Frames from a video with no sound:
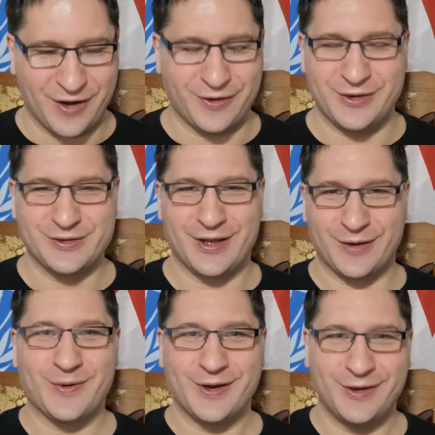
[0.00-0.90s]
areas
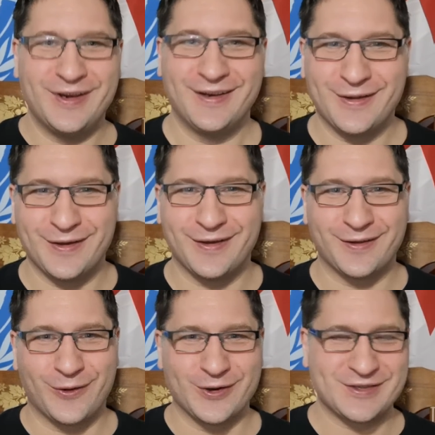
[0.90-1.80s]
like where you need
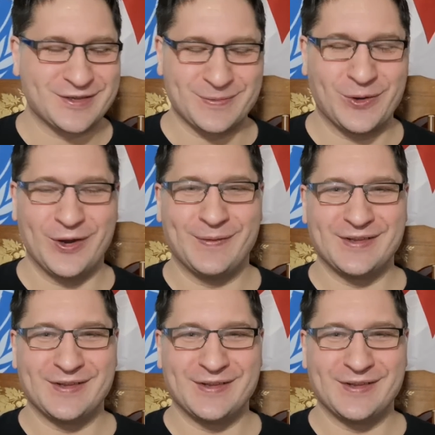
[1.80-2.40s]
the court system going.